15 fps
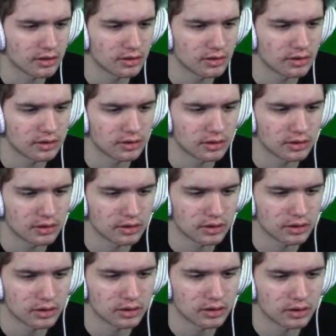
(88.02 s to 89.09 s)

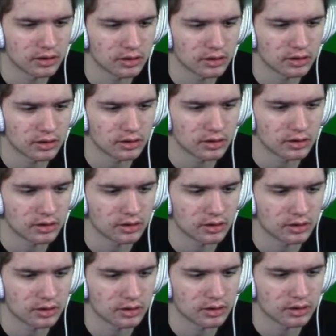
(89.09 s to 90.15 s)

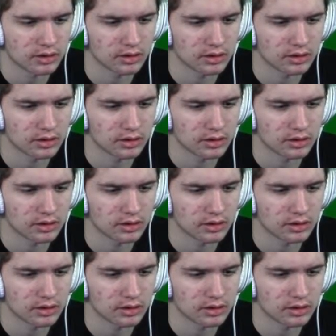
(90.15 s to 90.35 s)
No one is speaking in this clip.